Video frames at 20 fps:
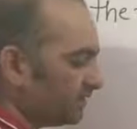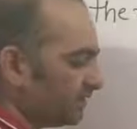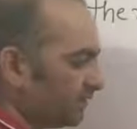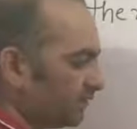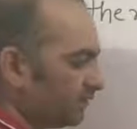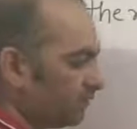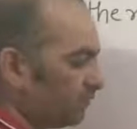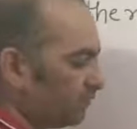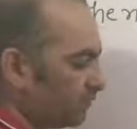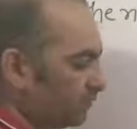
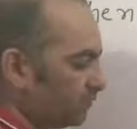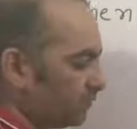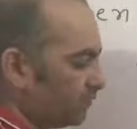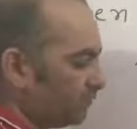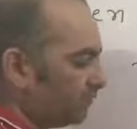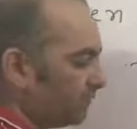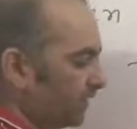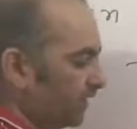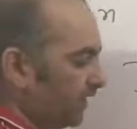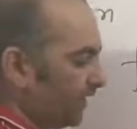equal to
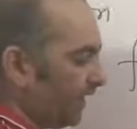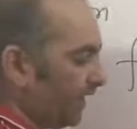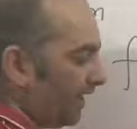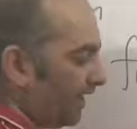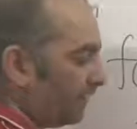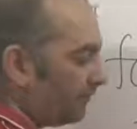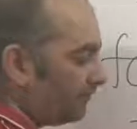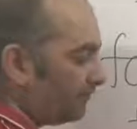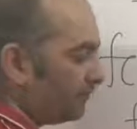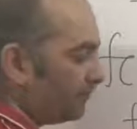
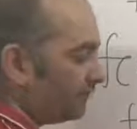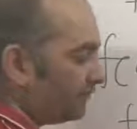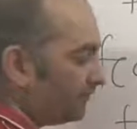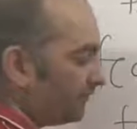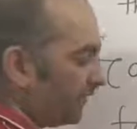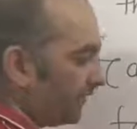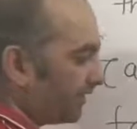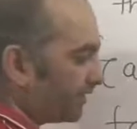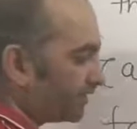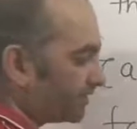f
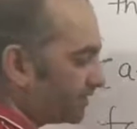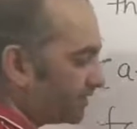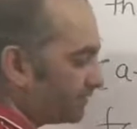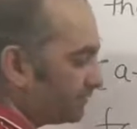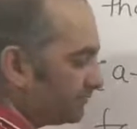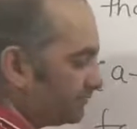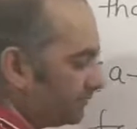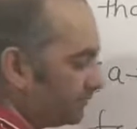of x